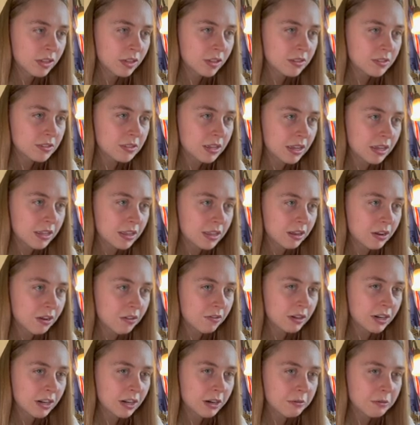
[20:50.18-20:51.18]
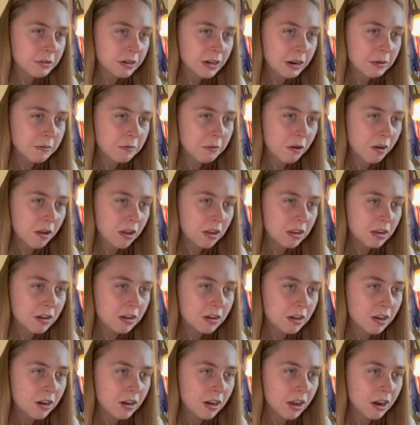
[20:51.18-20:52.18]
Is anything over here what I want?
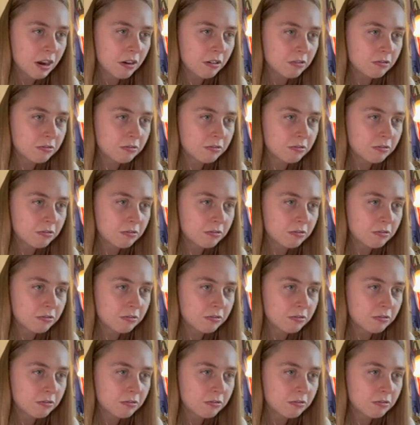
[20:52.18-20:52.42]
No.